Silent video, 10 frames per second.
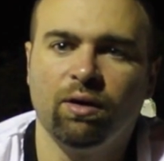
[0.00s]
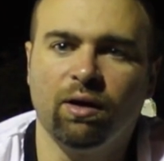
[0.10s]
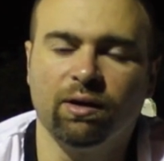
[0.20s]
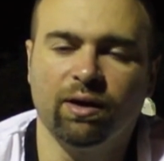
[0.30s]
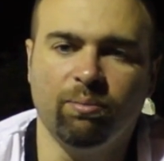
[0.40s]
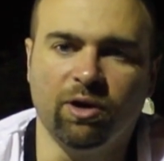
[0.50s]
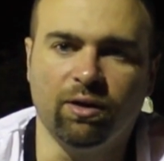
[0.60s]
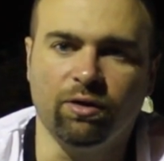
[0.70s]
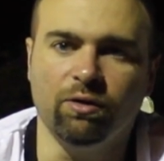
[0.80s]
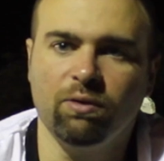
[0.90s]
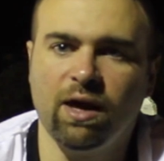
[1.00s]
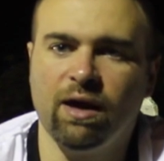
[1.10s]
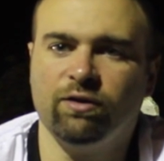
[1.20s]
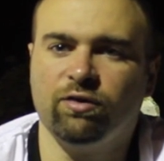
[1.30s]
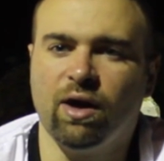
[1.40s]
a limit. You
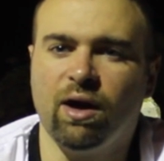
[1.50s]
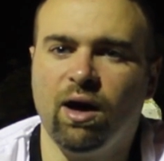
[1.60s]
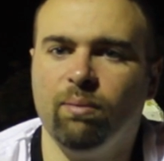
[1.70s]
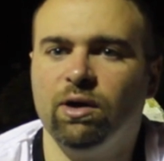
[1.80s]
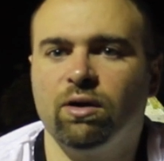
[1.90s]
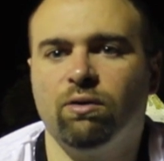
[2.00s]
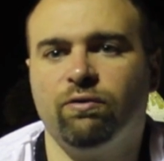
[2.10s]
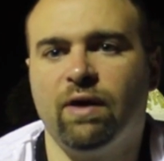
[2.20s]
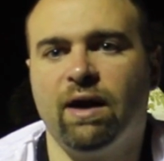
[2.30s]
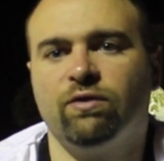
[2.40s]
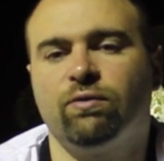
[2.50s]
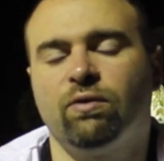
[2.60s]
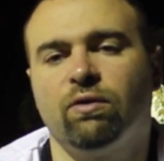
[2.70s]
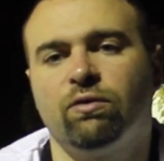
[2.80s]
can't say, I'm going to go fast